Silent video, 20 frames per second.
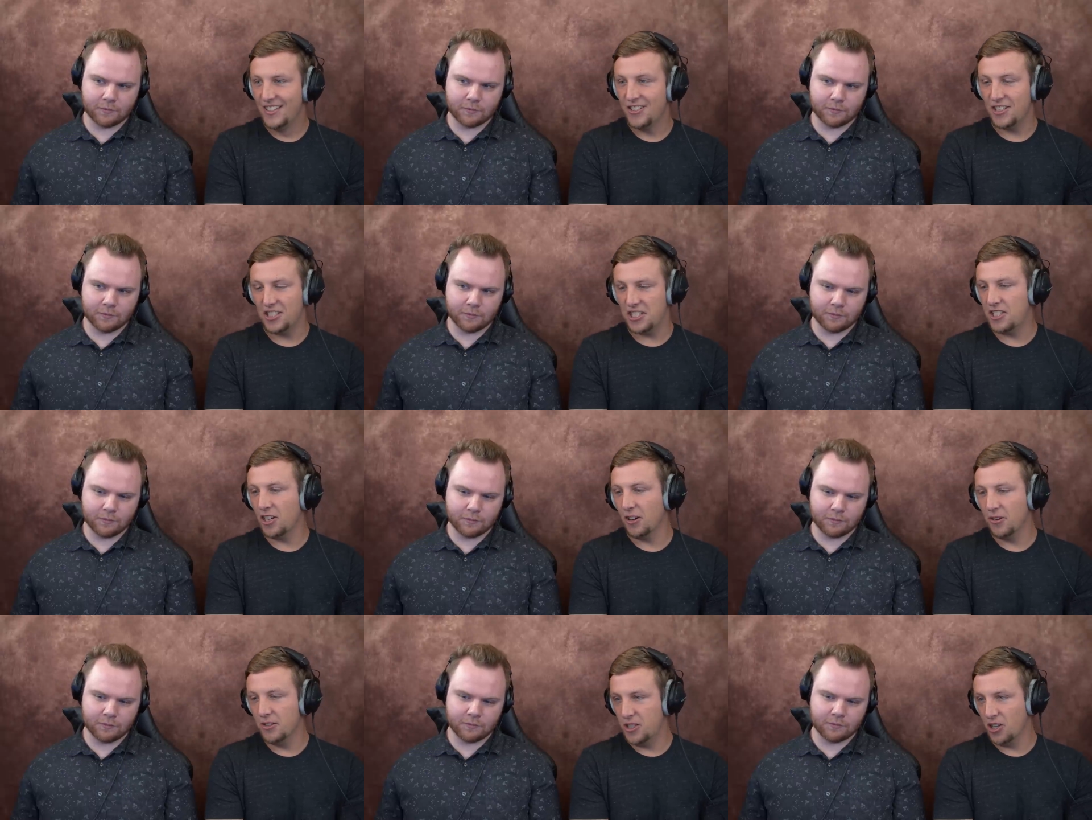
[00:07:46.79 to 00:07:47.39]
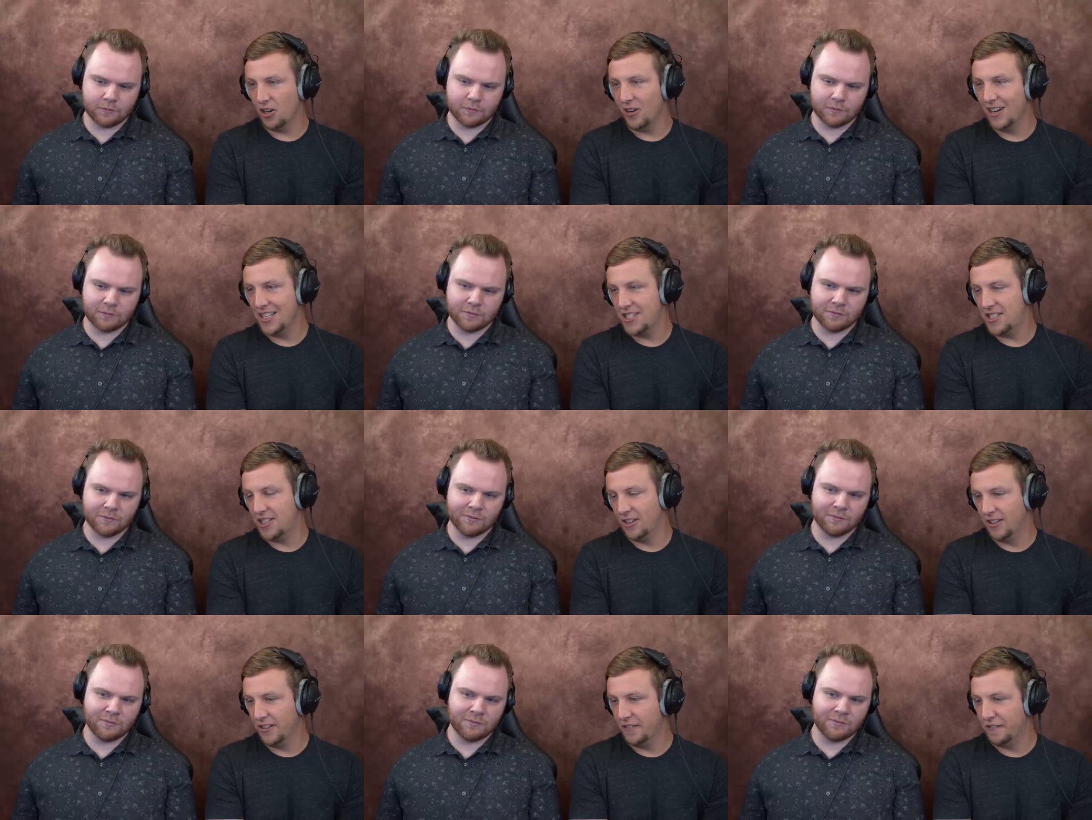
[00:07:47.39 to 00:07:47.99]
Speaker 1: Just don't
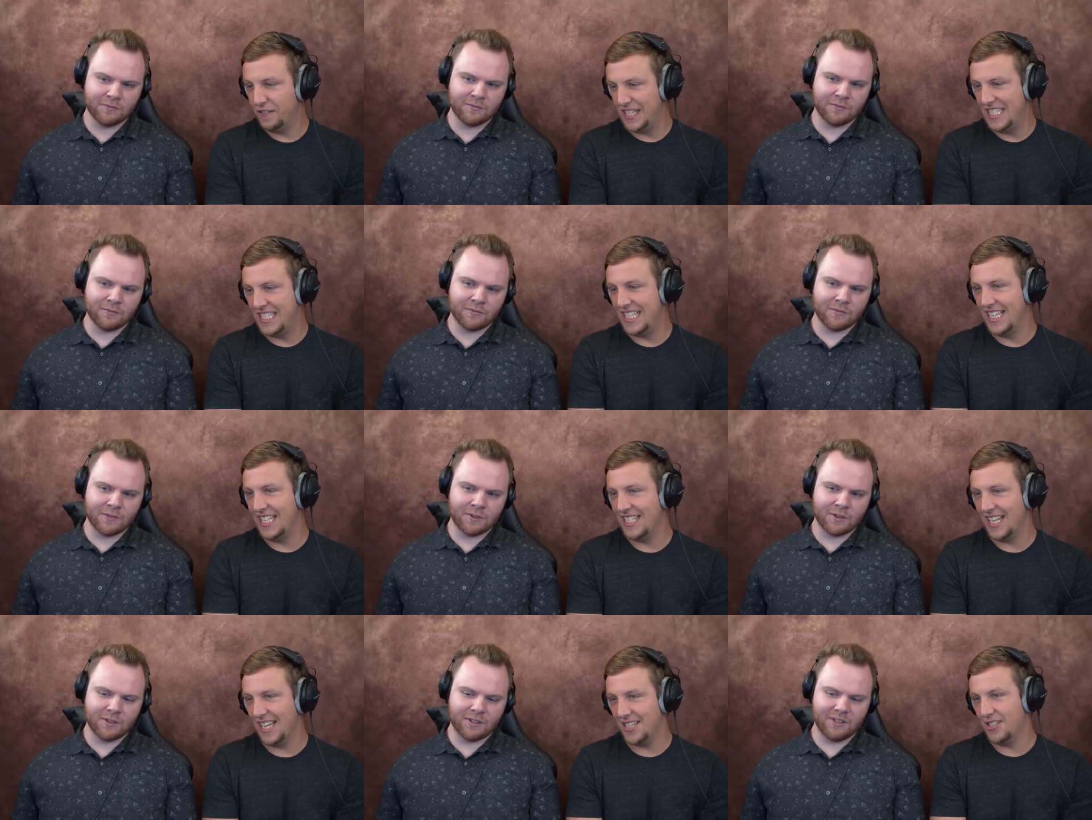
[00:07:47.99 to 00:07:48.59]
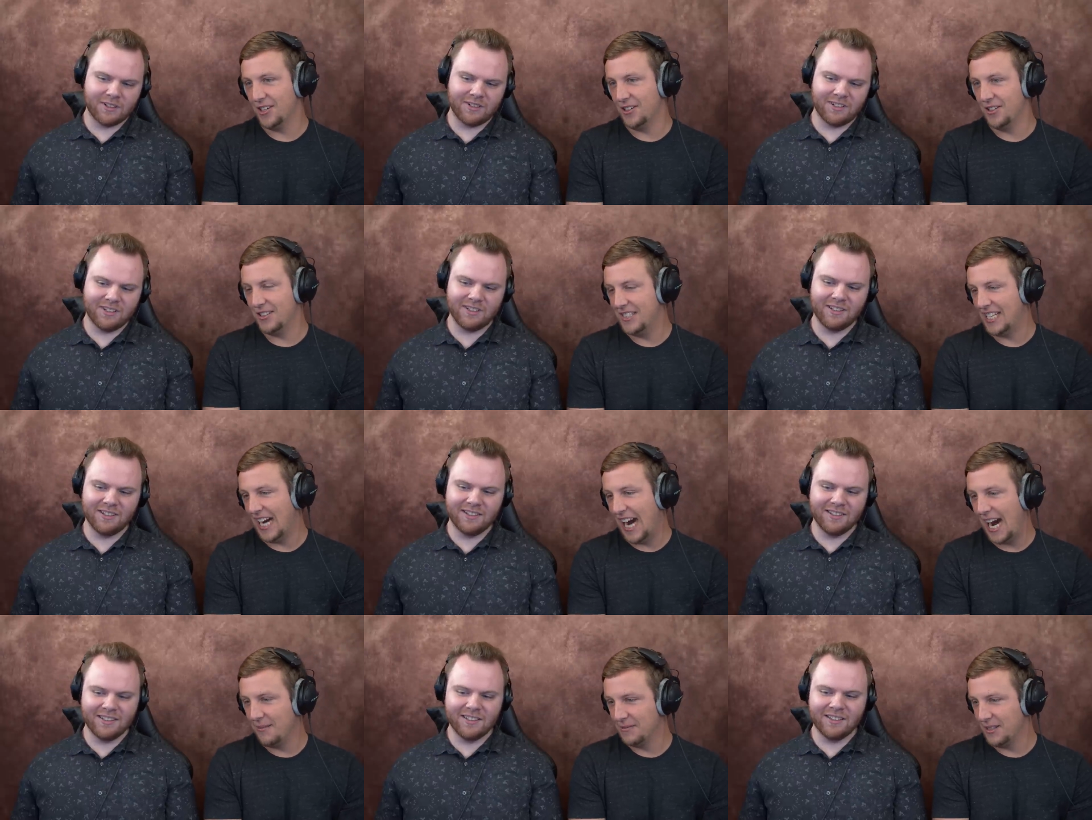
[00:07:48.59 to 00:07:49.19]
join certain VCs at
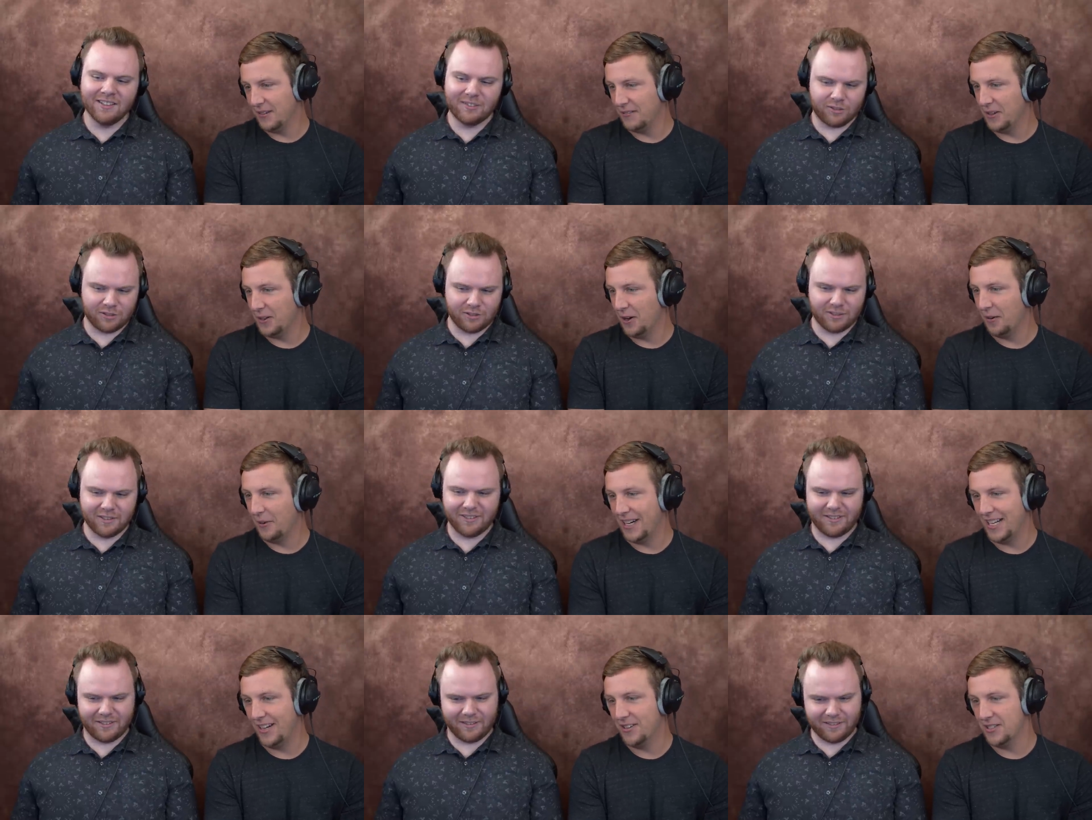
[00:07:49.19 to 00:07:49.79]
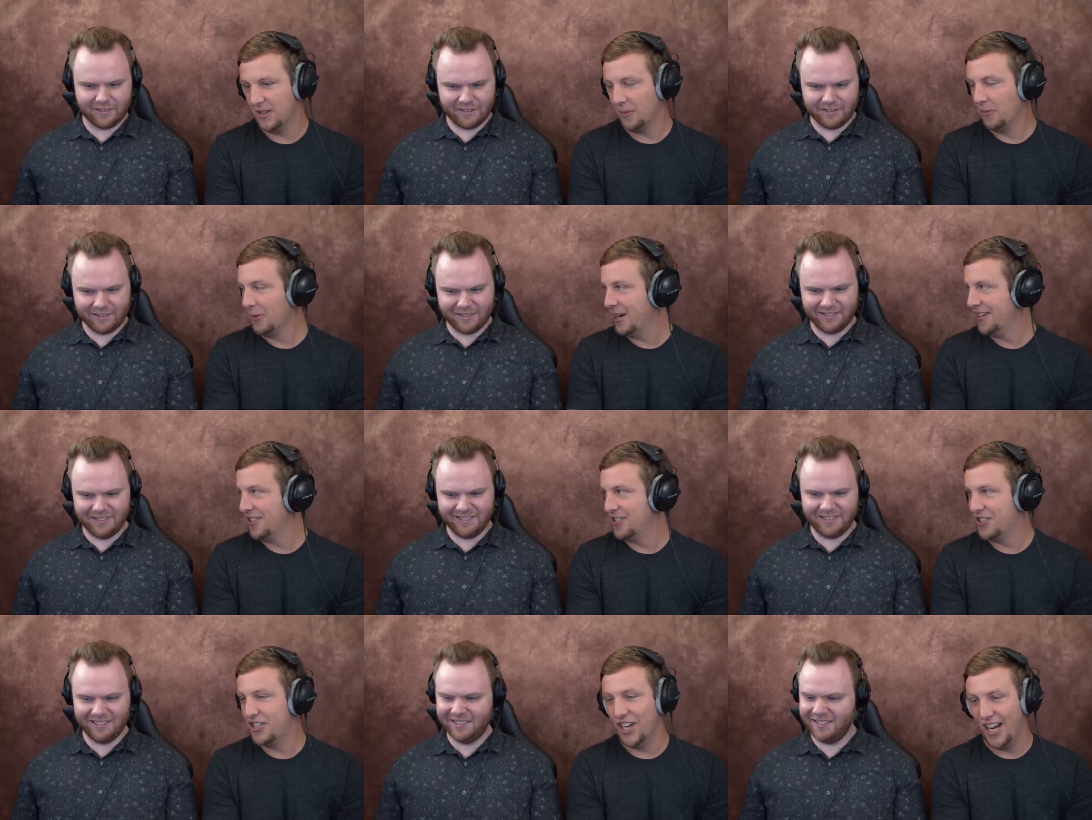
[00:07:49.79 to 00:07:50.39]
certain times if you don't want to hear some
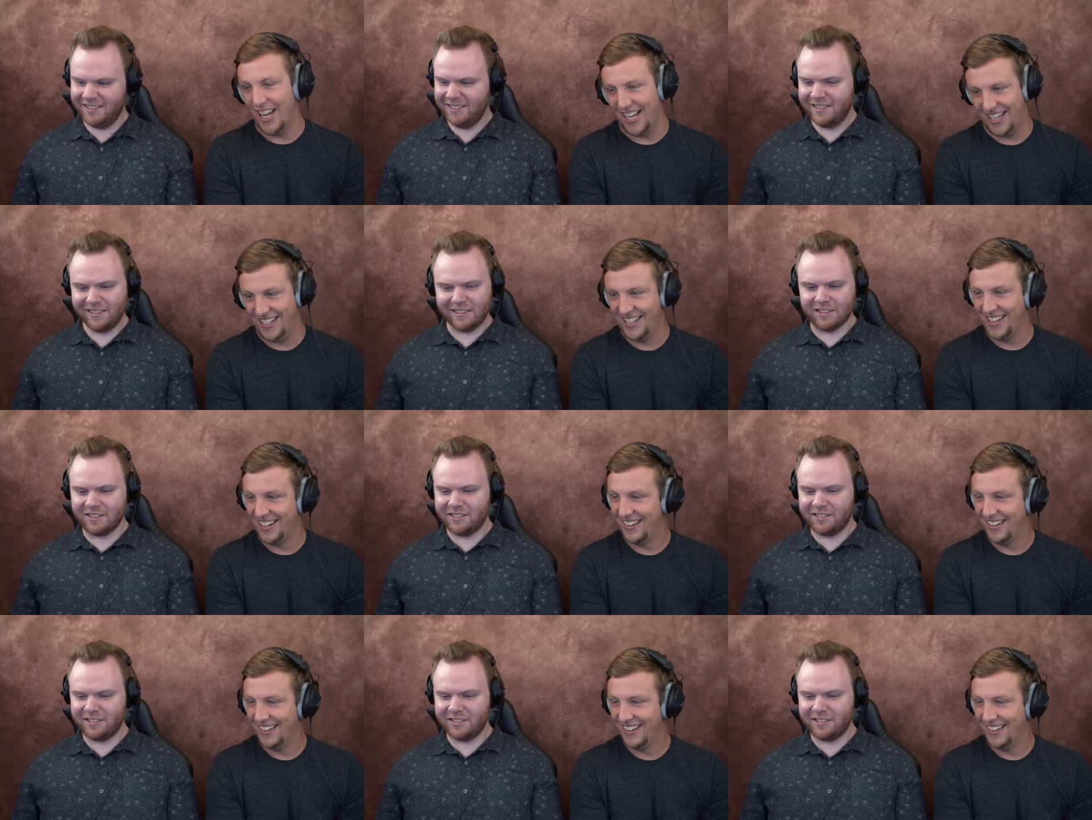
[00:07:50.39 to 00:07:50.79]
weird shit.